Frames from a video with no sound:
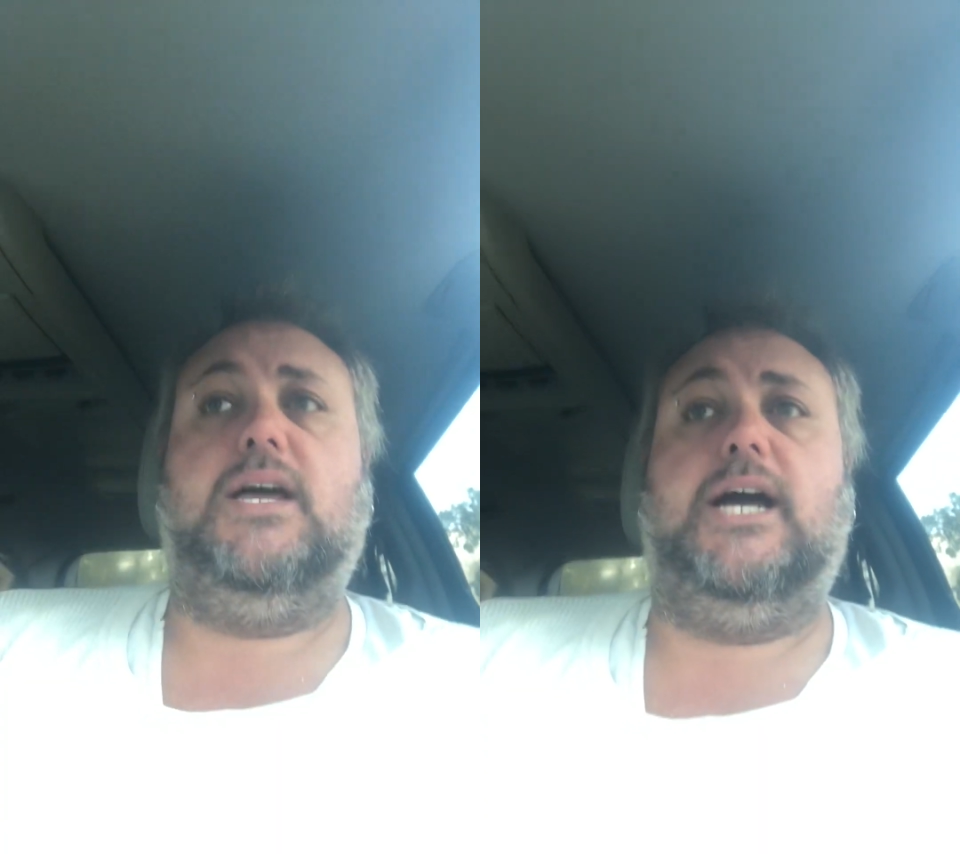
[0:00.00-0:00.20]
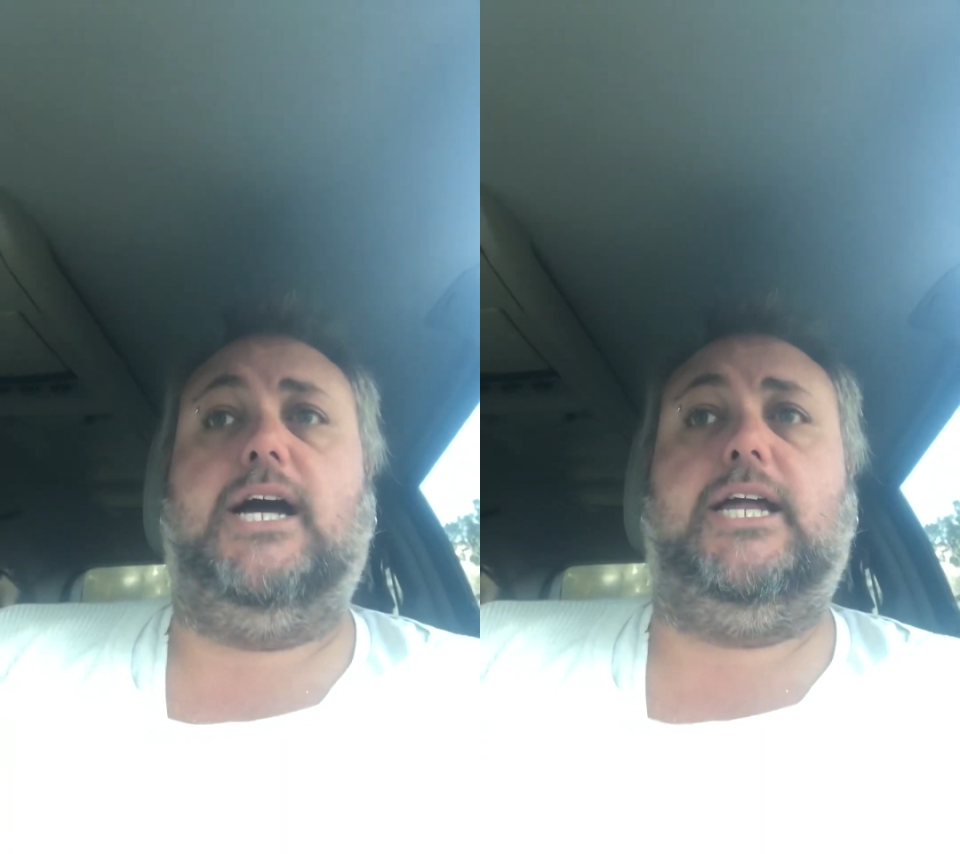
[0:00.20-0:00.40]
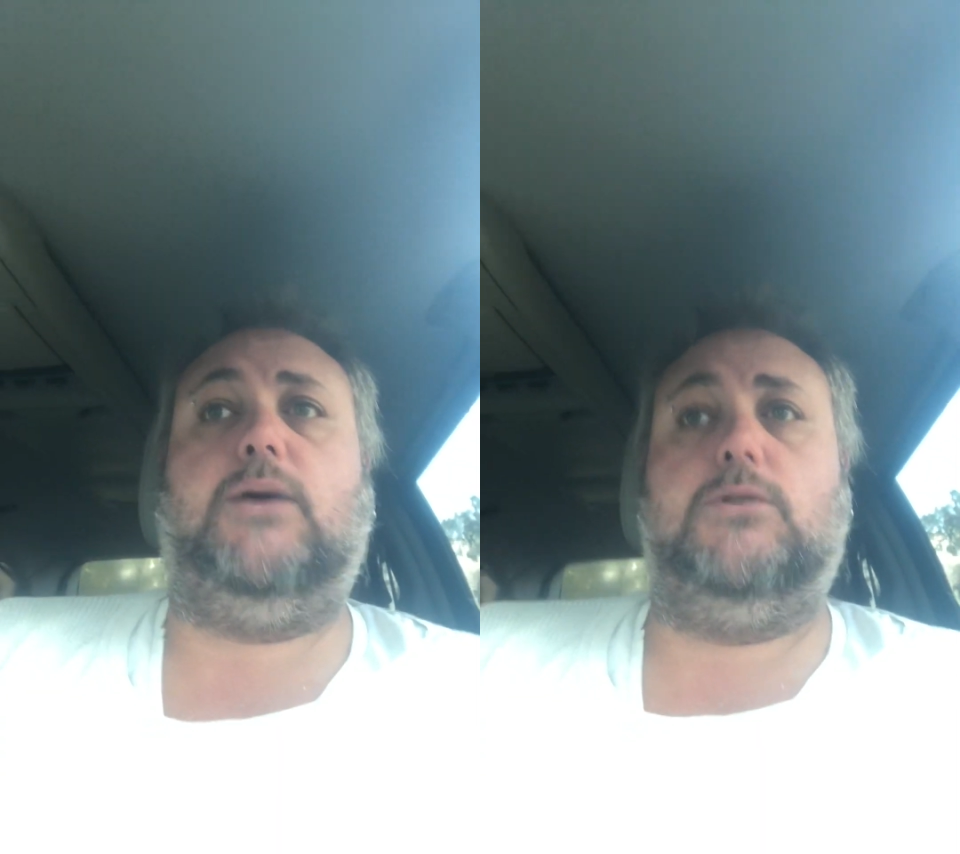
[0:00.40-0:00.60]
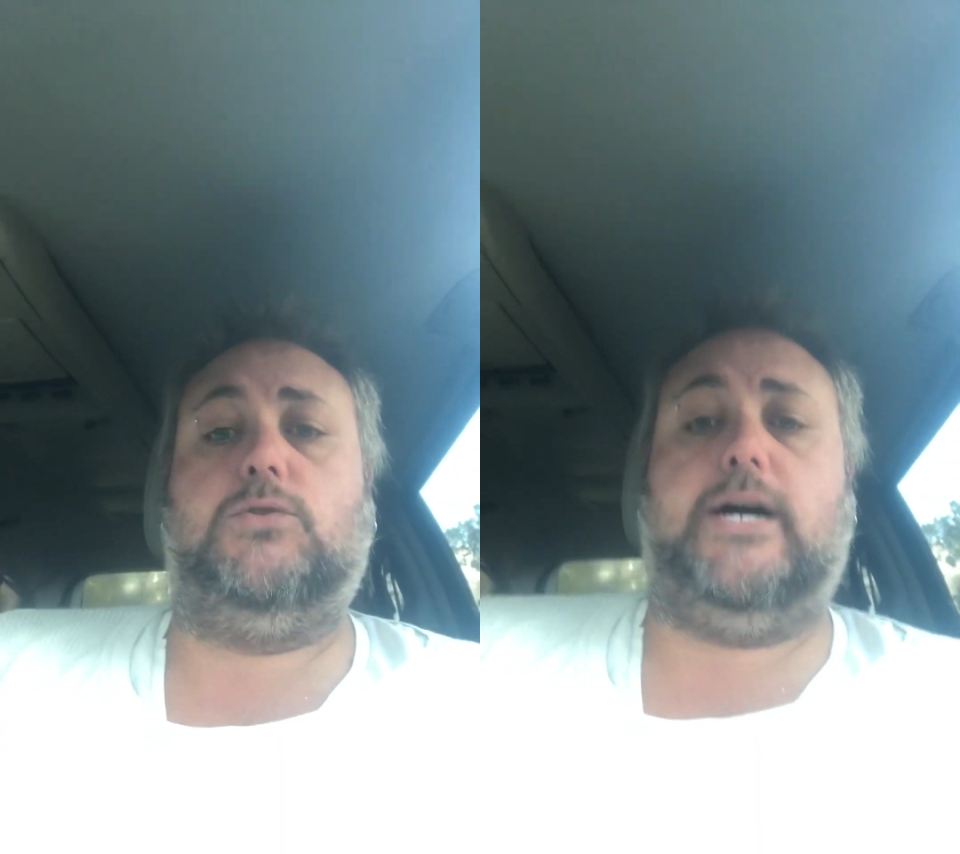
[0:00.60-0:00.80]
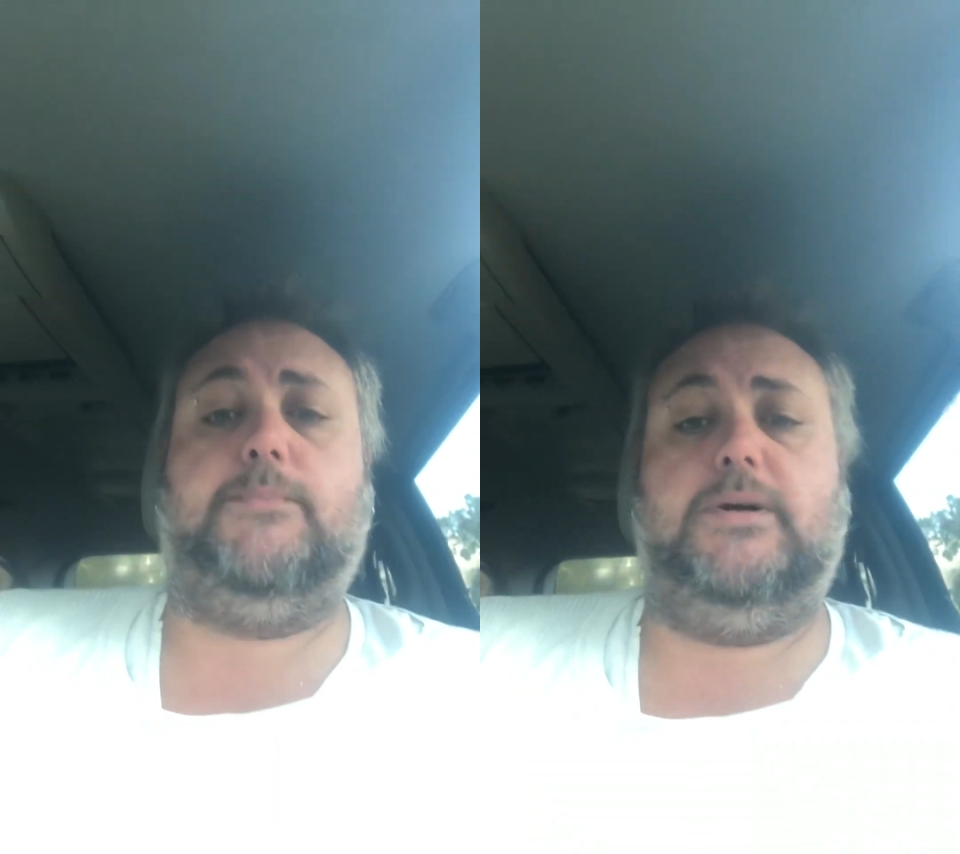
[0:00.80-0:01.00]
and he would
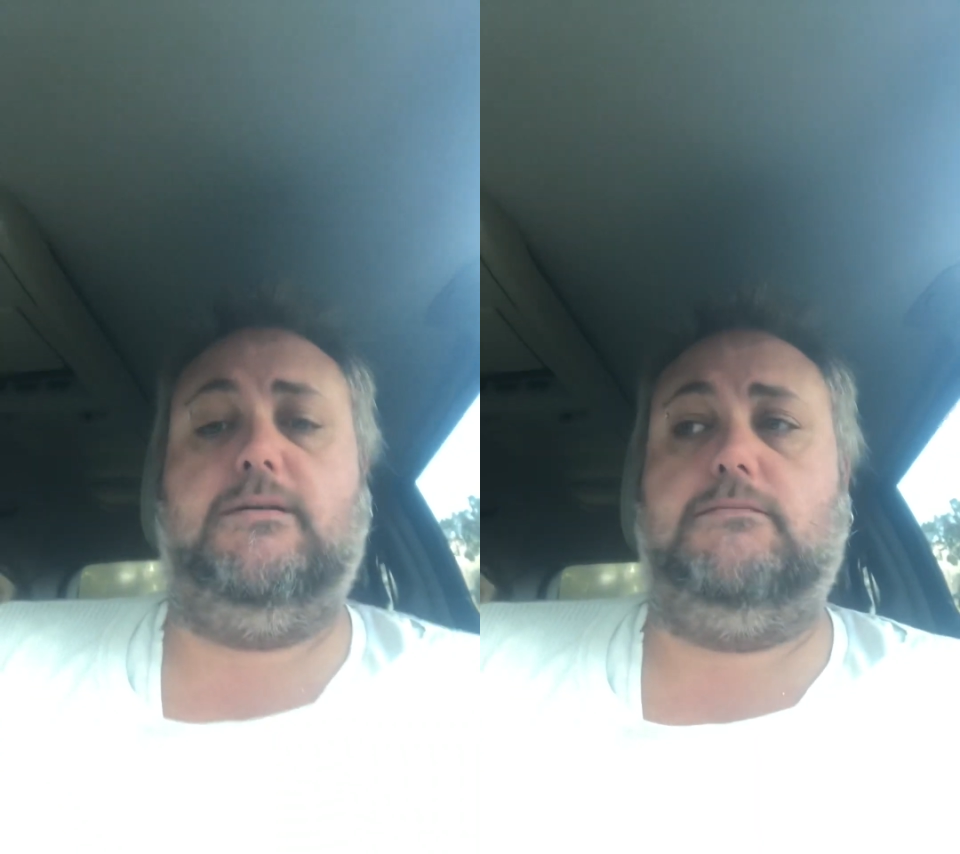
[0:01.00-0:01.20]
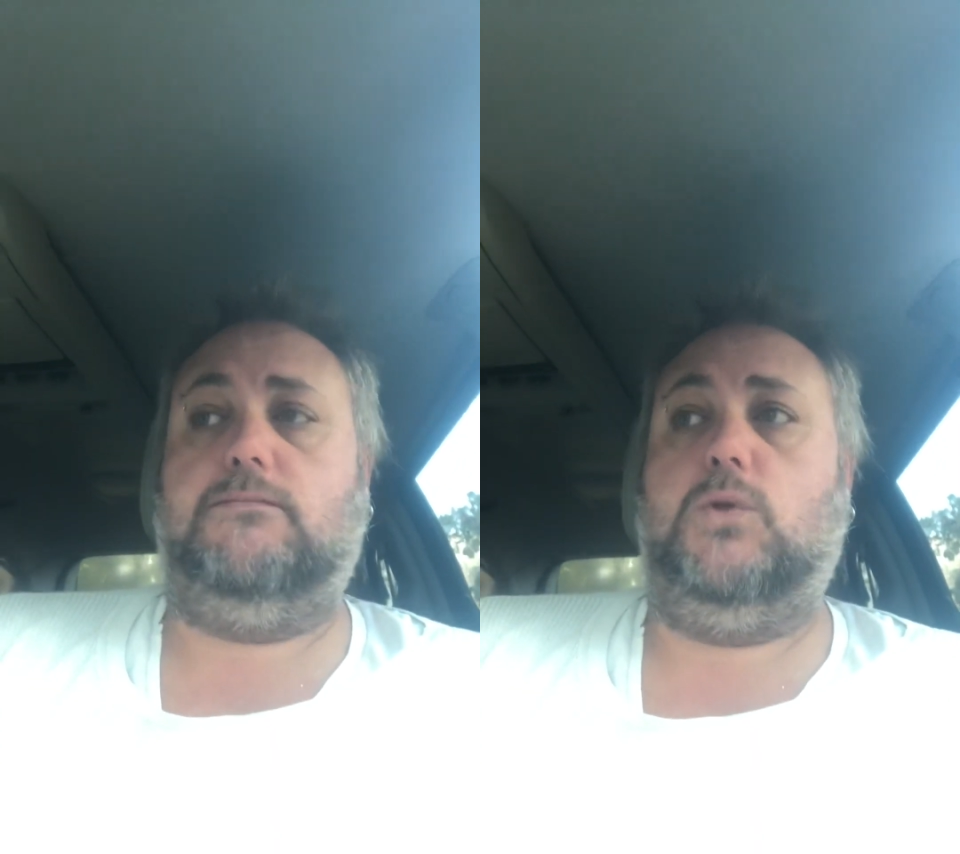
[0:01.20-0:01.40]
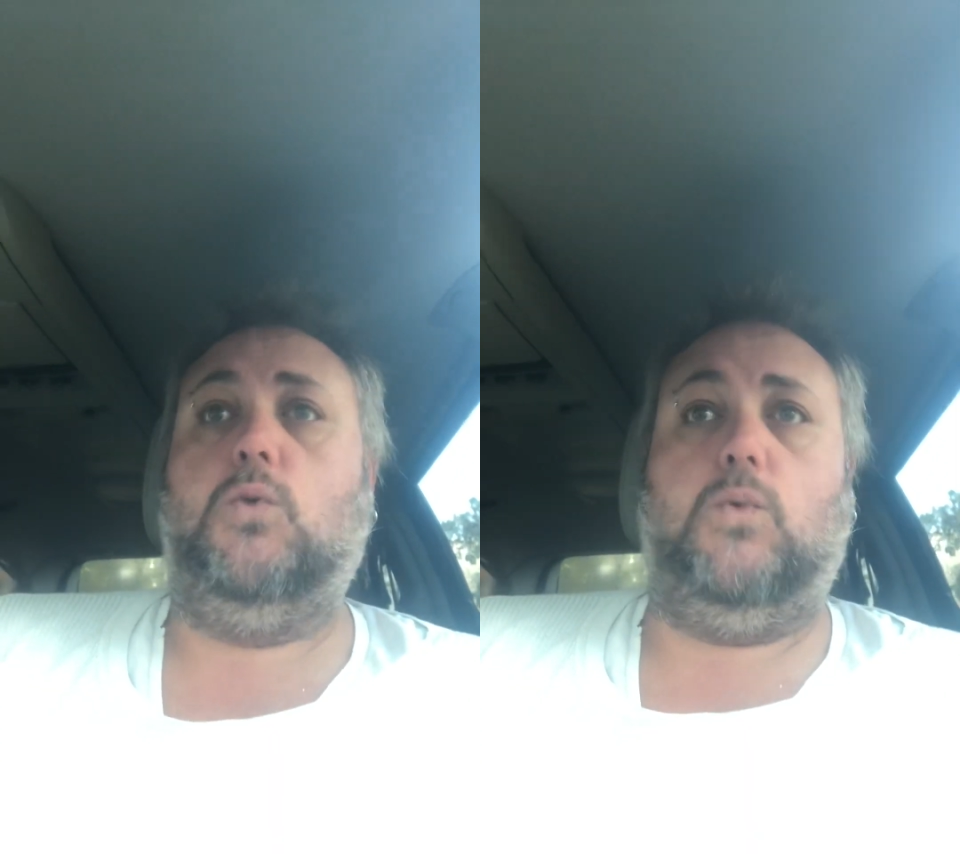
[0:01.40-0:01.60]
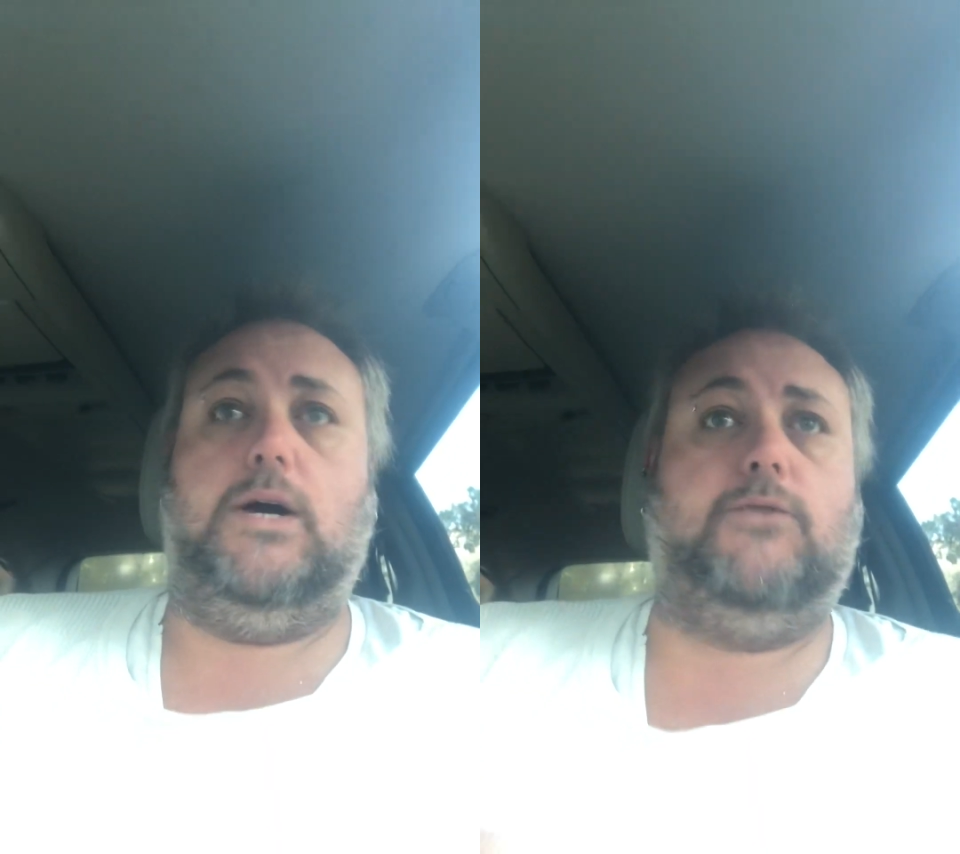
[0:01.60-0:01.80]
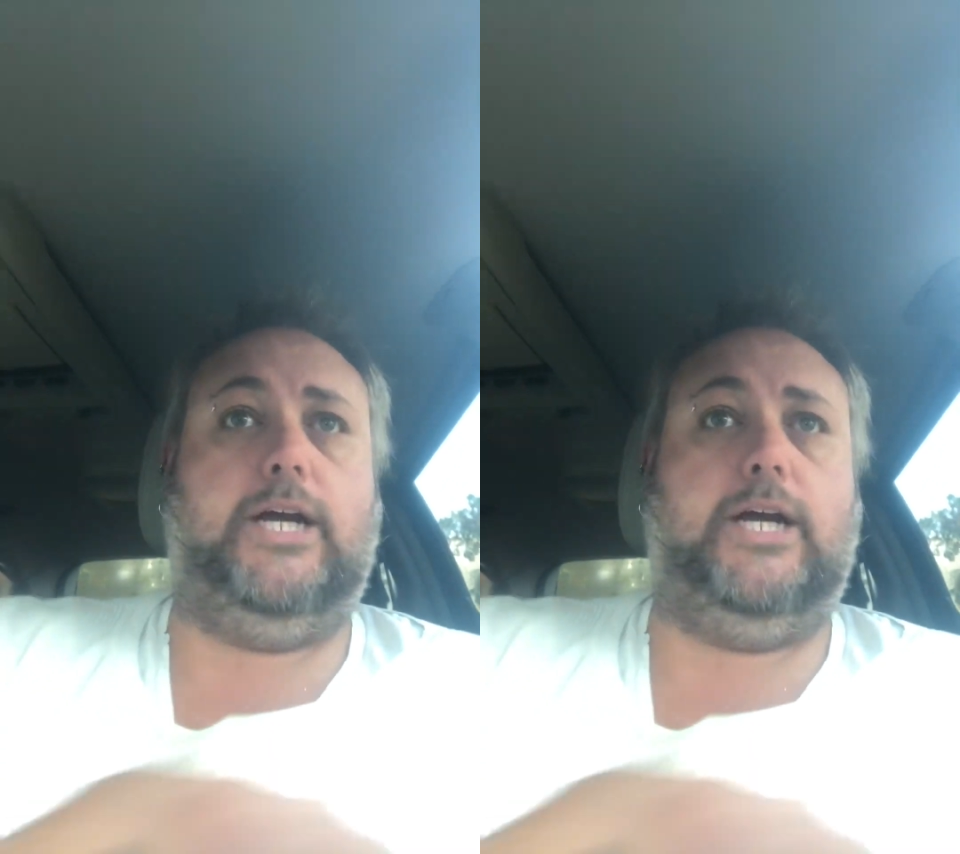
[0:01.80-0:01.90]
drop it wherever